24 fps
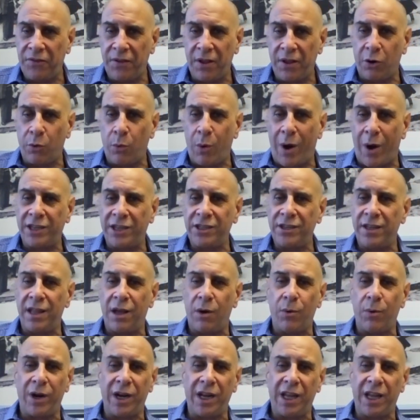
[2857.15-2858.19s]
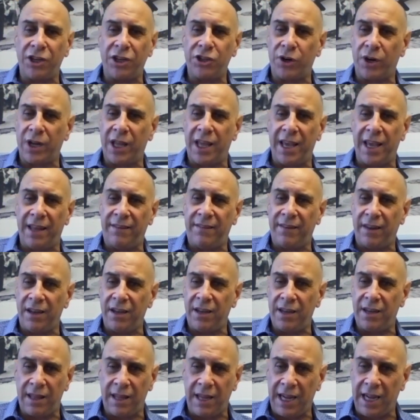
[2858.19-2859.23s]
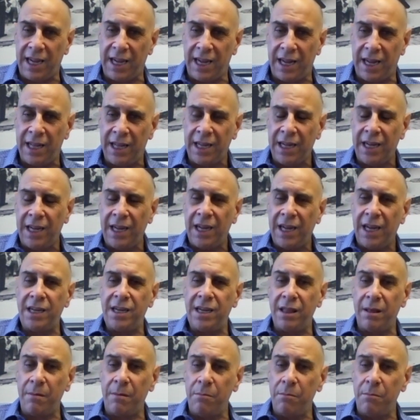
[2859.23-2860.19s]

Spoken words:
that are watching that want to get your kids into the